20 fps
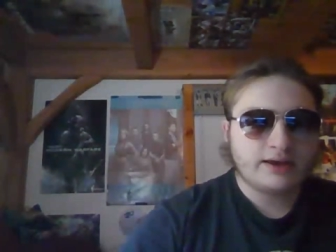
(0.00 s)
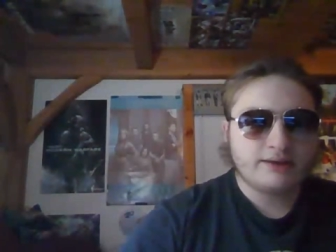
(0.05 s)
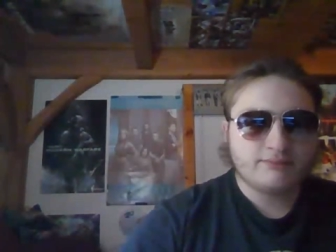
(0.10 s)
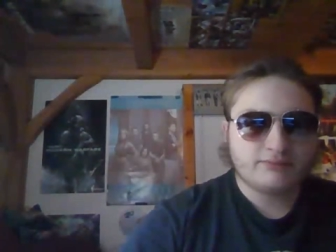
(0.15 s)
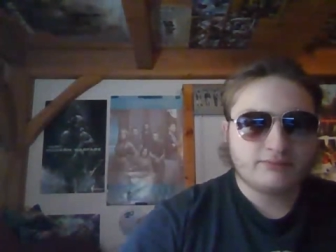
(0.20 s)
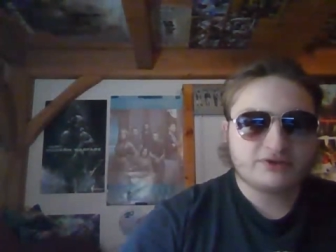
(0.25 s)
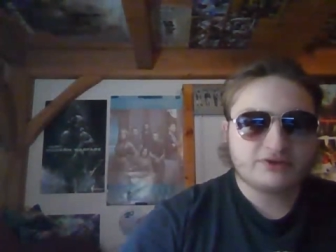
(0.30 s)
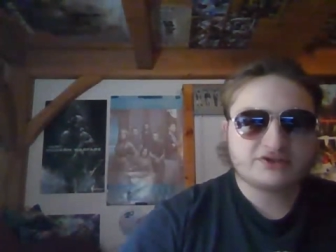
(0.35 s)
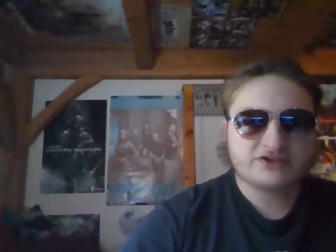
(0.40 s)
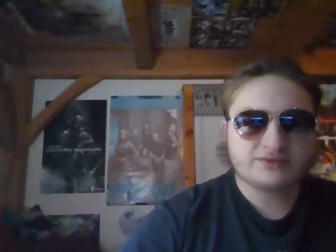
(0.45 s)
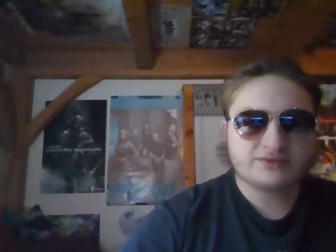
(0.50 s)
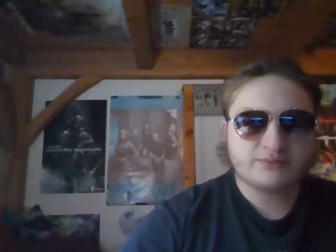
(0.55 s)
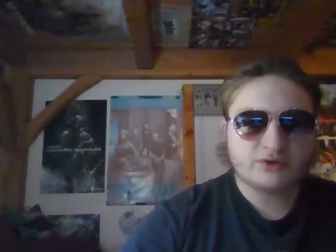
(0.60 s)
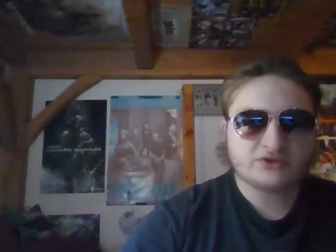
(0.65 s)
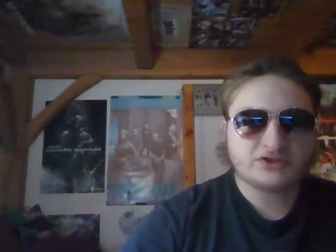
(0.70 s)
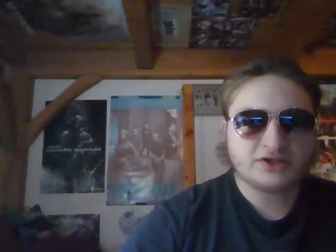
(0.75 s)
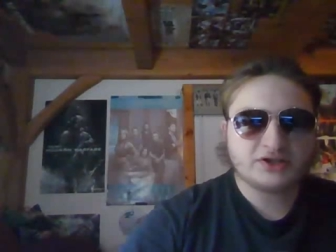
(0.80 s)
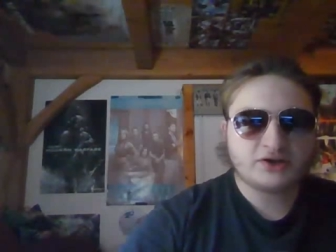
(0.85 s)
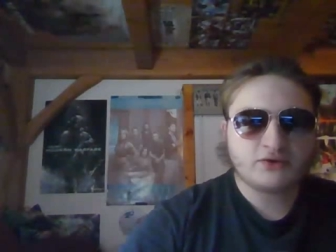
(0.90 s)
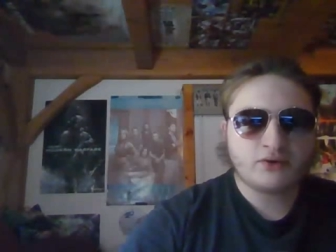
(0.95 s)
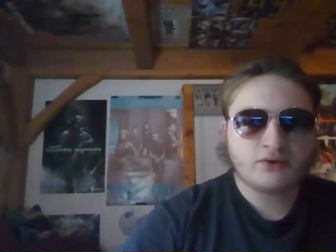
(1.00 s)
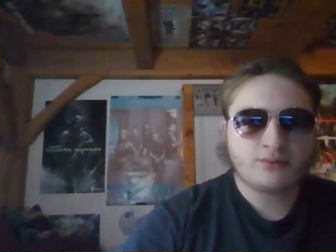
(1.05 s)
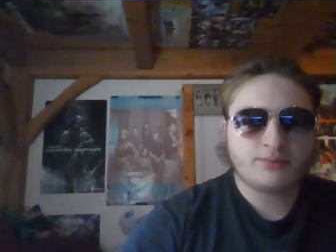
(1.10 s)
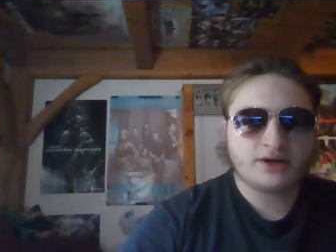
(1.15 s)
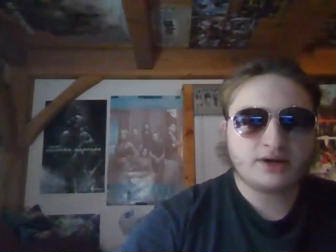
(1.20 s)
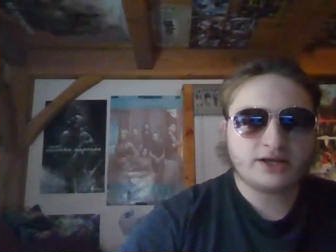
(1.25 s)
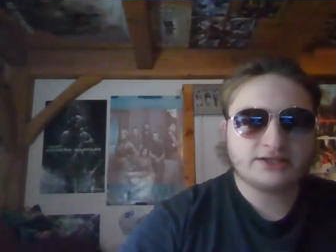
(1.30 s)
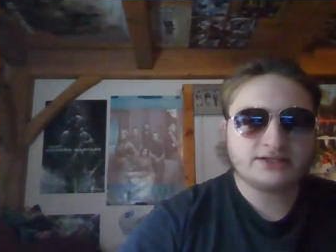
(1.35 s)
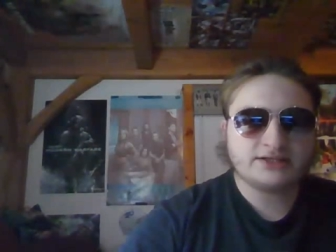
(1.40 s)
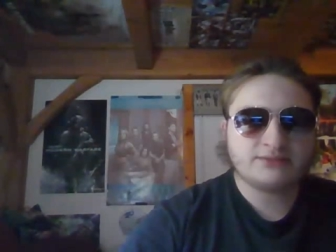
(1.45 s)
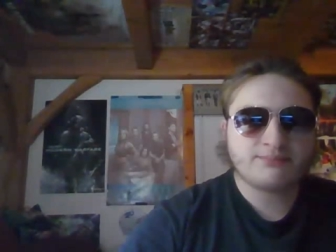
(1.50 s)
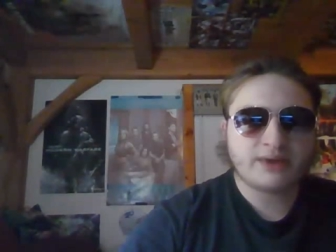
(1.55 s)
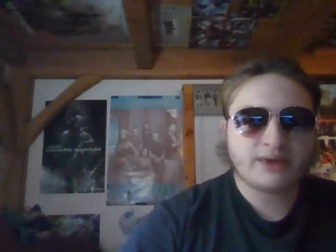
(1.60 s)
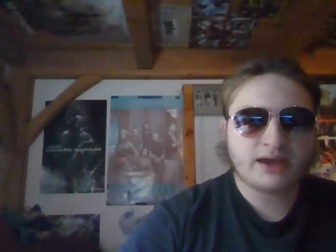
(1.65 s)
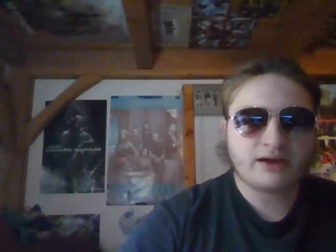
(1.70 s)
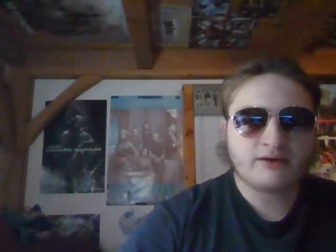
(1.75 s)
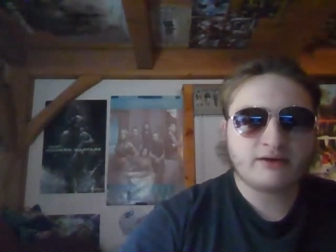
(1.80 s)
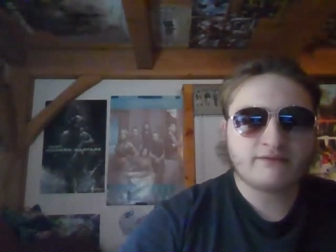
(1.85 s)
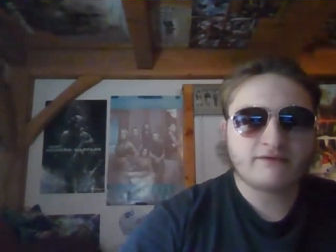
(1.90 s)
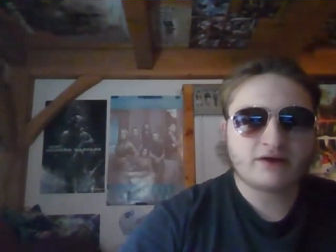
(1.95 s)
and this is mostly a quote, but I did
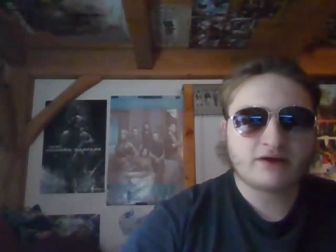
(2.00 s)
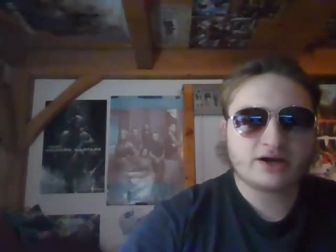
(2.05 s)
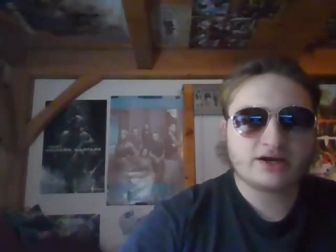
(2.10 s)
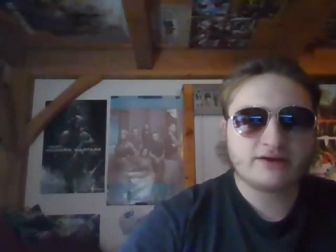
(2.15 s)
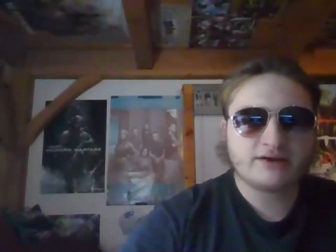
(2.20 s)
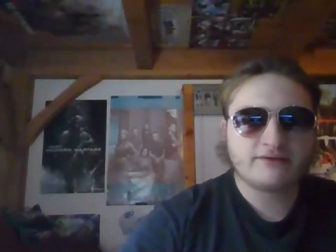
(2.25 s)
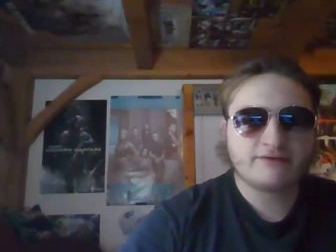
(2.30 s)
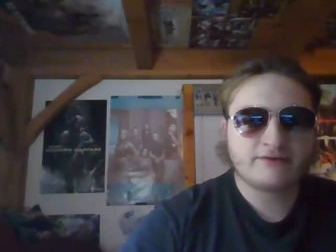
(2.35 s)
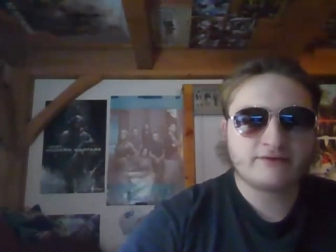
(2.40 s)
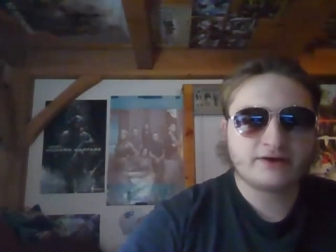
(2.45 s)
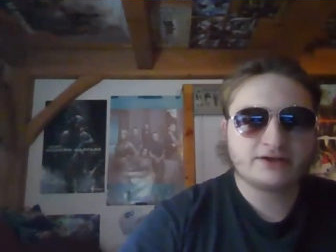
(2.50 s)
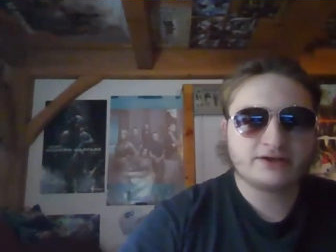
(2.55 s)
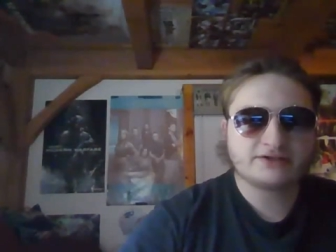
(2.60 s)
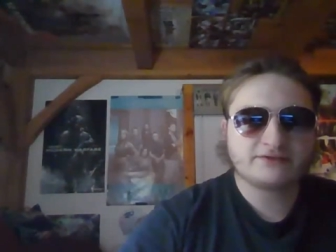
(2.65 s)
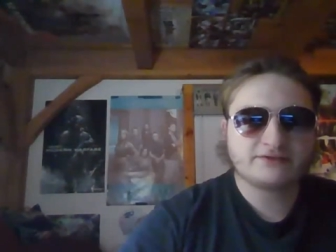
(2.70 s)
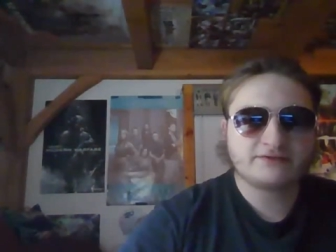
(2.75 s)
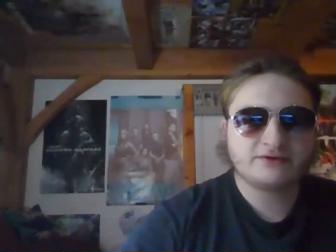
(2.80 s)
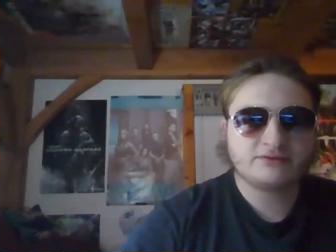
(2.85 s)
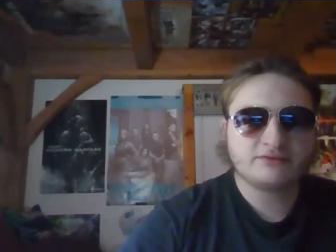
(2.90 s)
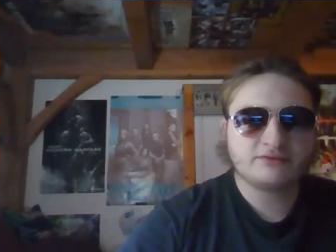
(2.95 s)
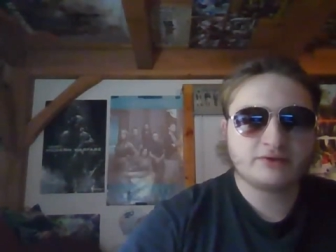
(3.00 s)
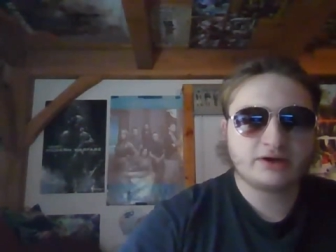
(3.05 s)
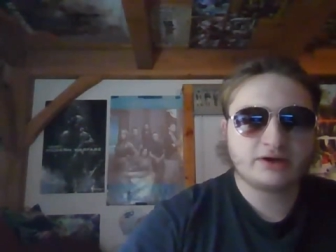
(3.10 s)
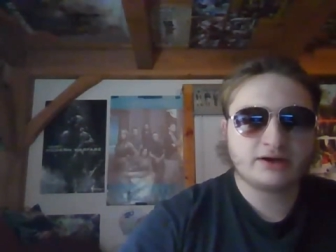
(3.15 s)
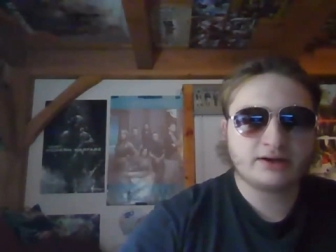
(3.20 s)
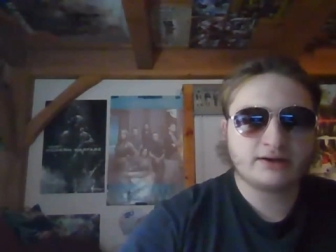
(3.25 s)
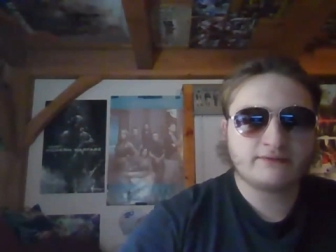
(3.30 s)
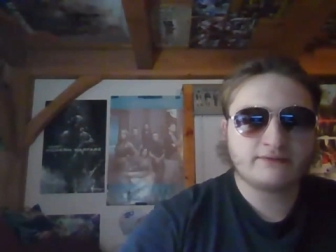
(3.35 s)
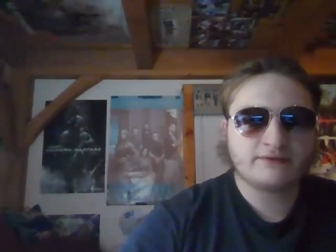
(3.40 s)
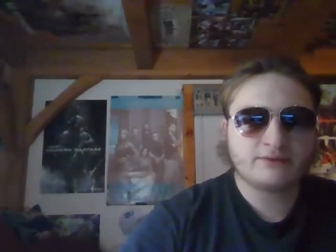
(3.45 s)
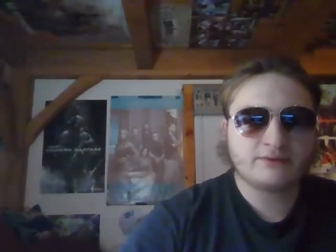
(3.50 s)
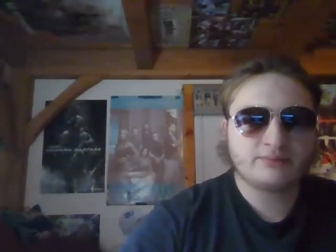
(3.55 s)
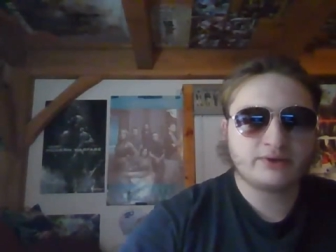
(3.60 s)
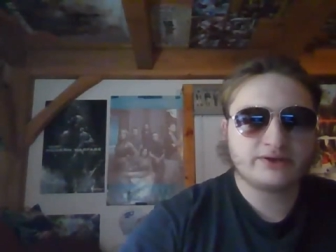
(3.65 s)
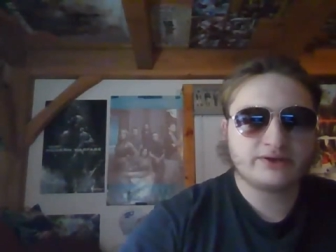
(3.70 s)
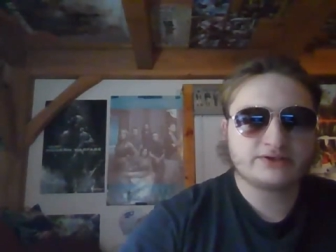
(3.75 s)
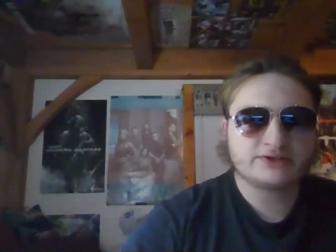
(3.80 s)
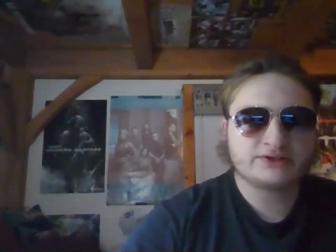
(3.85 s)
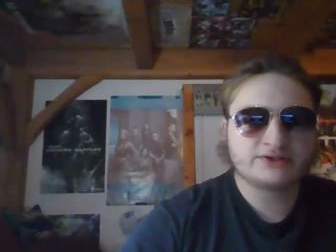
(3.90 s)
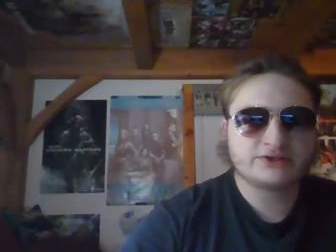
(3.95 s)
paraphrase uh, a few uh, a few
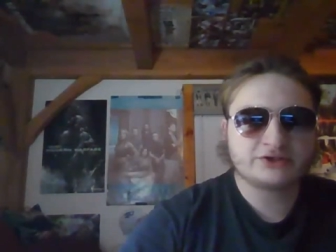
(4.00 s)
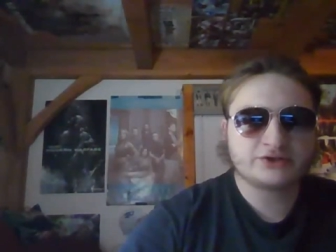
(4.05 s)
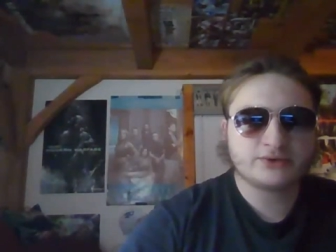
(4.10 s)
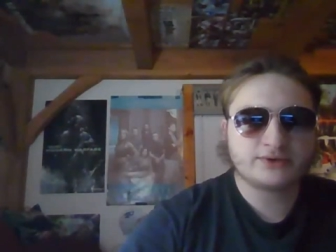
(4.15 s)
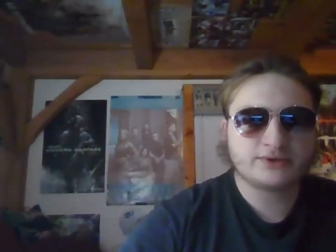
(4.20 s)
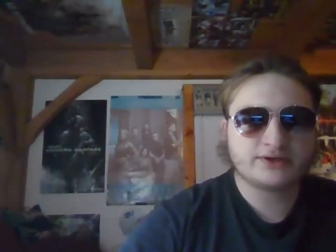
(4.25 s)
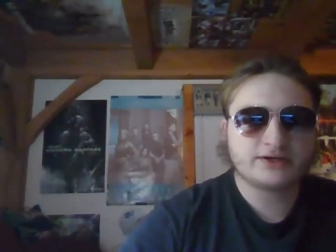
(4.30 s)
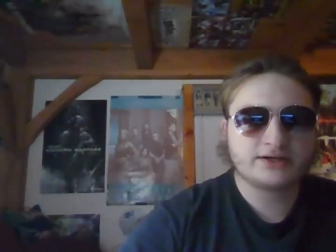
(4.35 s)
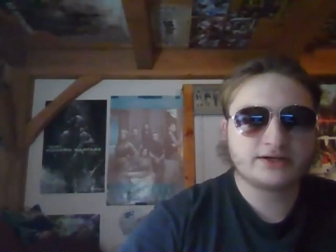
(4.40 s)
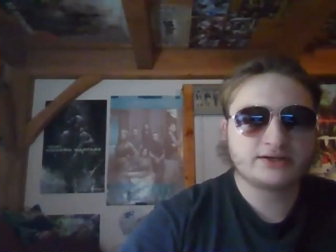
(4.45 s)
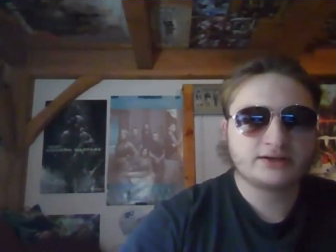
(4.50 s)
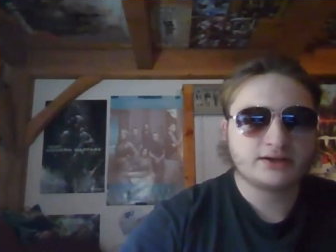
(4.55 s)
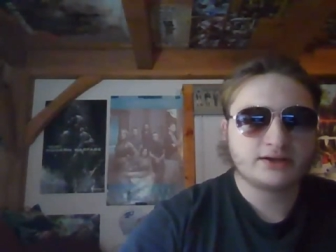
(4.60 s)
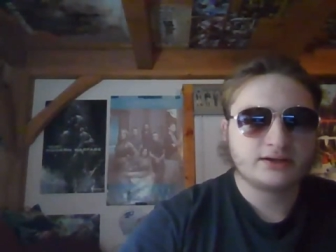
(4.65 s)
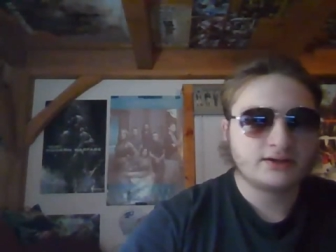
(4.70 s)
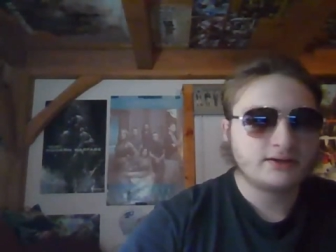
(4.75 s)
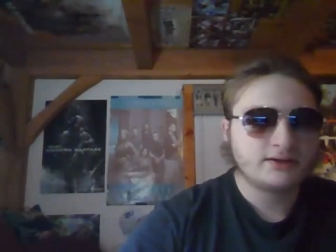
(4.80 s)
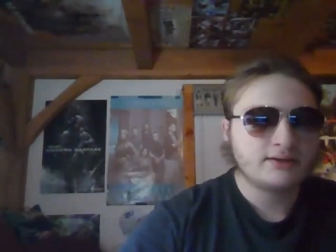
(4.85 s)
places to shorten it.